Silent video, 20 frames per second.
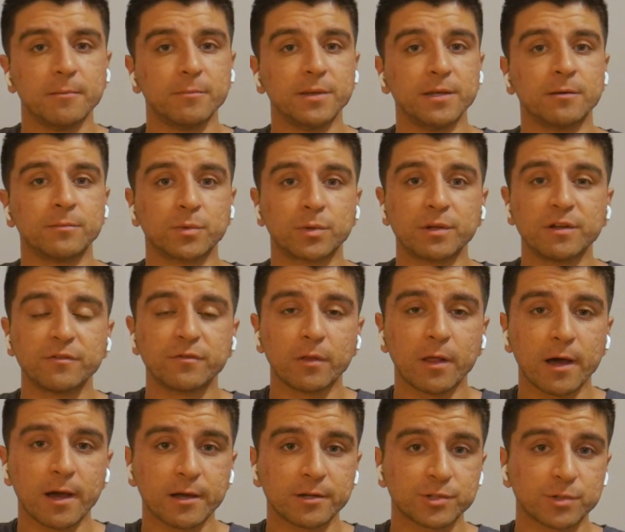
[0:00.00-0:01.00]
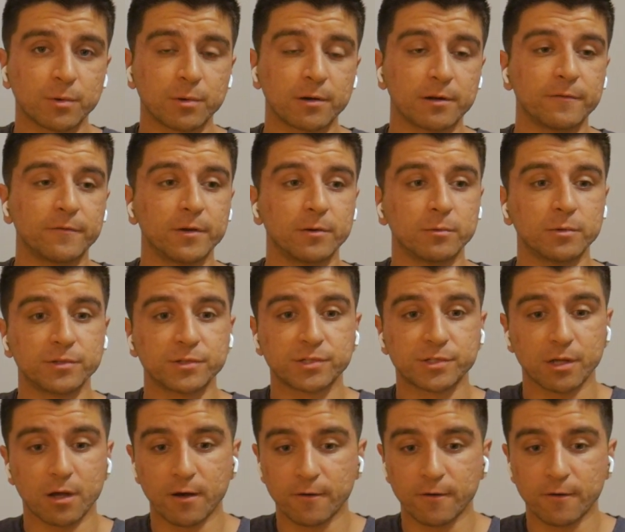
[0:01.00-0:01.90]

BM3 flash or if it was